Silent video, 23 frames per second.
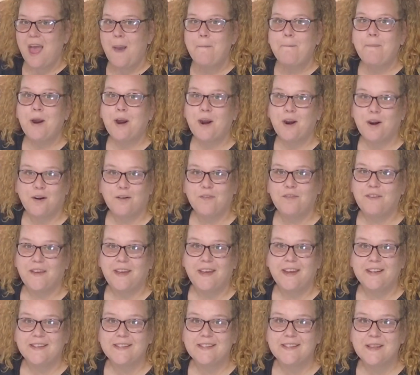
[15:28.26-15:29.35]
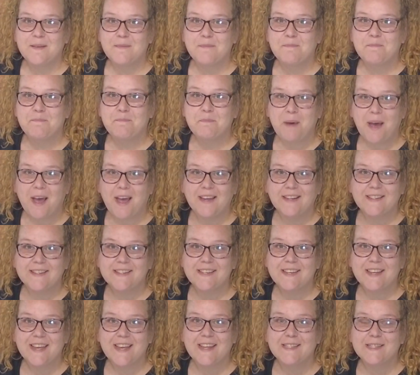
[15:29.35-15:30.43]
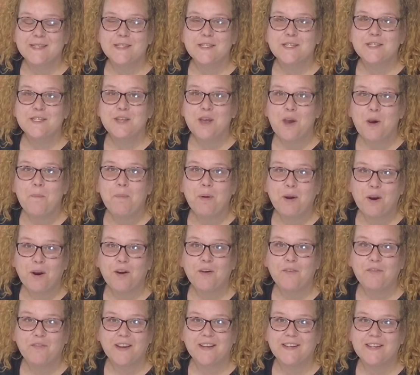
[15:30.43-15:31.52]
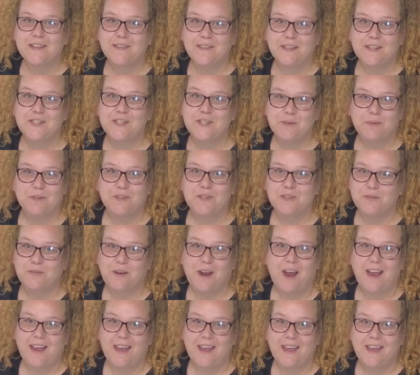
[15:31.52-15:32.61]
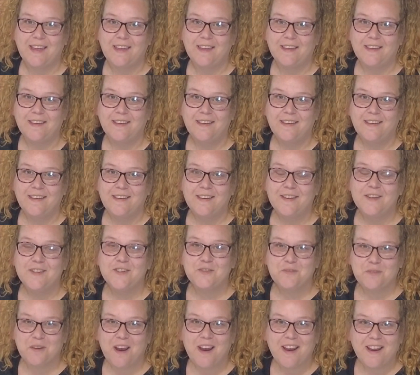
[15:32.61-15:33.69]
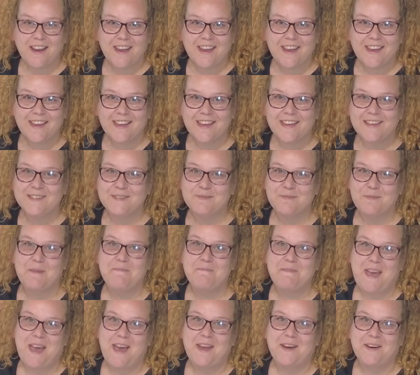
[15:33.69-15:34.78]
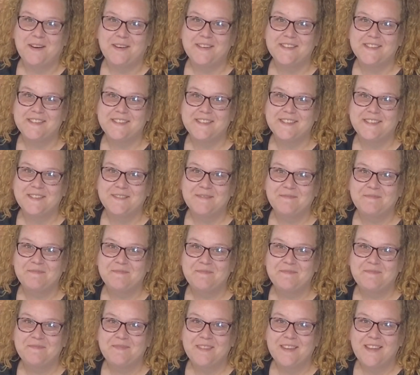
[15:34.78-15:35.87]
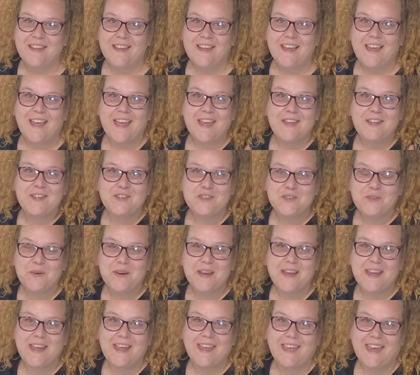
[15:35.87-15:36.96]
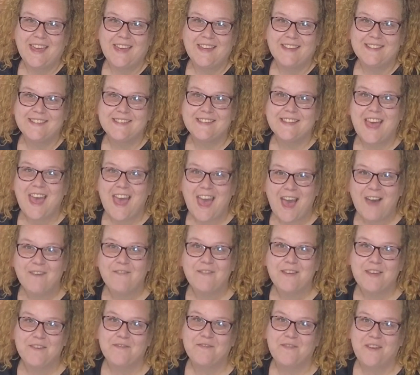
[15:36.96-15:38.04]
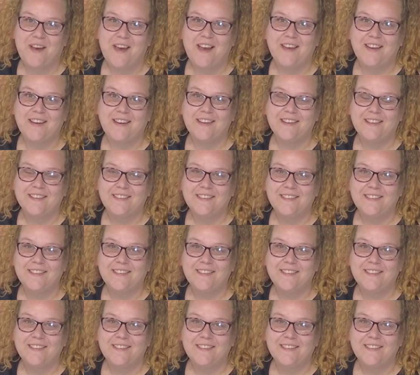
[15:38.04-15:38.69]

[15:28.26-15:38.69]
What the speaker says: perfect, but it's so perfect that you are trying. Trying is what matters. Enjoying it, having fun,